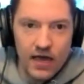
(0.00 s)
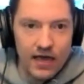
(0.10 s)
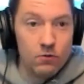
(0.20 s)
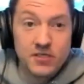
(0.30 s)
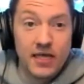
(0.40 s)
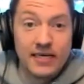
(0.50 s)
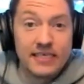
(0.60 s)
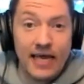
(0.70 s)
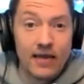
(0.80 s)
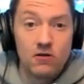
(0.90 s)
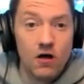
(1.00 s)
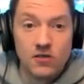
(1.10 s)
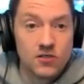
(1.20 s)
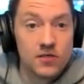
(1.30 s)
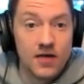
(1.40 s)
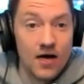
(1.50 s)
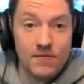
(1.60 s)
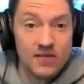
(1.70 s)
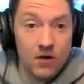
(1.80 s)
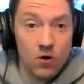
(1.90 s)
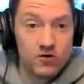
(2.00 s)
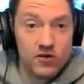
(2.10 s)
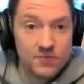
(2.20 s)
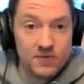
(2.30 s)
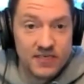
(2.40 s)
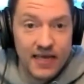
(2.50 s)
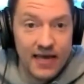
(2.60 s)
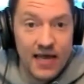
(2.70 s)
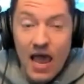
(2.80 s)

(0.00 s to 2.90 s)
it was like Santa Claus coming on Christmas Day.